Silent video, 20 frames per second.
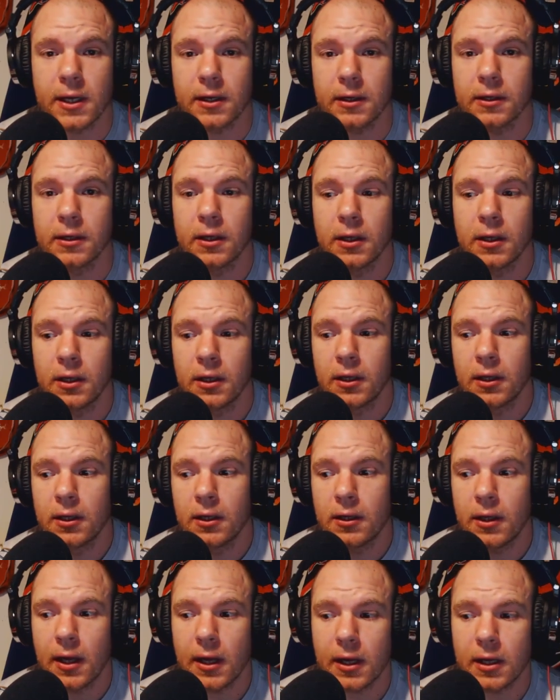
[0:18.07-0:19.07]
gotta
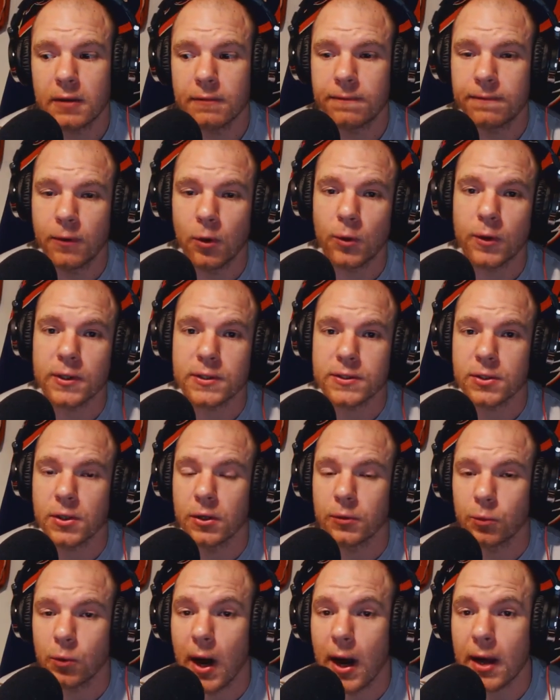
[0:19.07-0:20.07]
focus
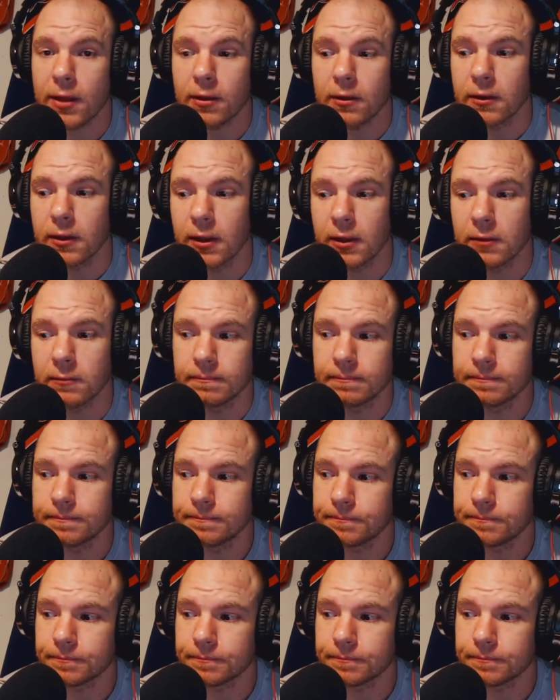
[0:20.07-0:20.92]
on rather than.